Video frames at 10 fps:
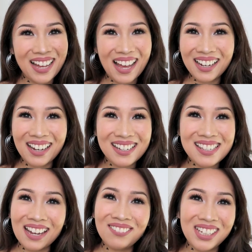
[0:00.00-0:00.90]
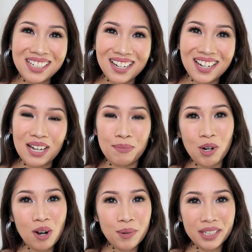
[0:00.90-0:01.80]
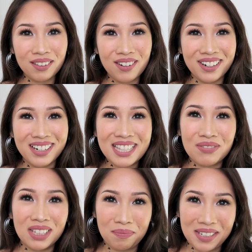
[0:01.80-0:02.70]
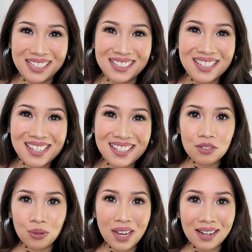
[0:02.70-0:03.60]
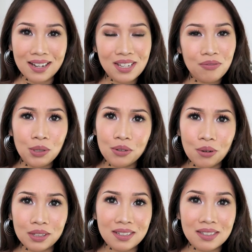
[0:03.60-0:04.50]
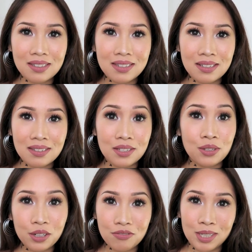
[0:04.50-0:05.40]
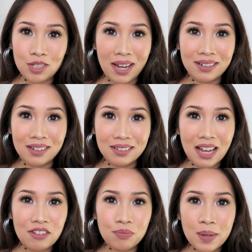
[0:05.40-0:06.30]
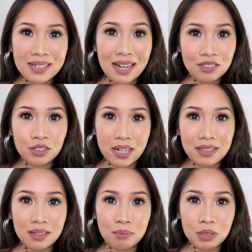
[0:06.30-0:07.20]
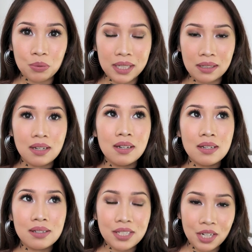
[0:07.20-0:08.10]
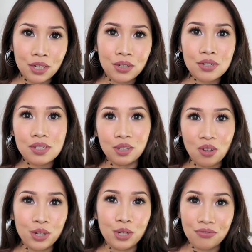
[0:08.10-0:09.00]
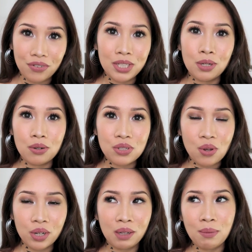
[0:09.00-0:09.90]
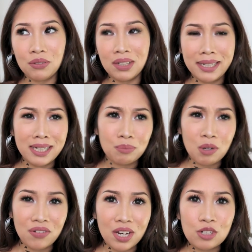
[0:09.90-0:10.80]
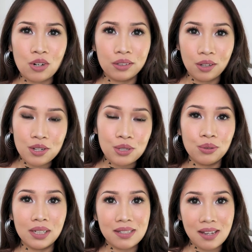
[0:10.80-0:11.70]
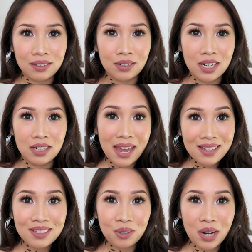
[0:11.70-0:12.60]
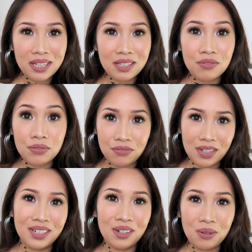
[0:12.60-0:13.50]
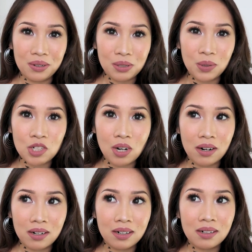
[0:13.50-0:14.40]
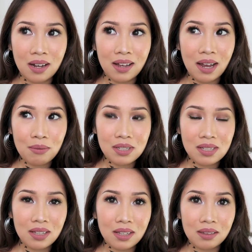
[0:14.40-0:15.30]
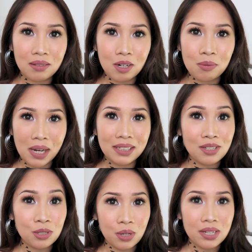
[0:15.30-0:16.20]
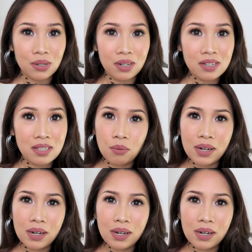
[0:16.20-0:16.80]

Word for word: Hi guys, I'm Tina. I'm a corporate lawyer in the Philippines. So yeah guys, if you noticed, since the start of my channel, I've been alternating between serious lawyer videos talking about the legal profession, law school, et cetera, and creative videos, which are, I would say that they're my distressors.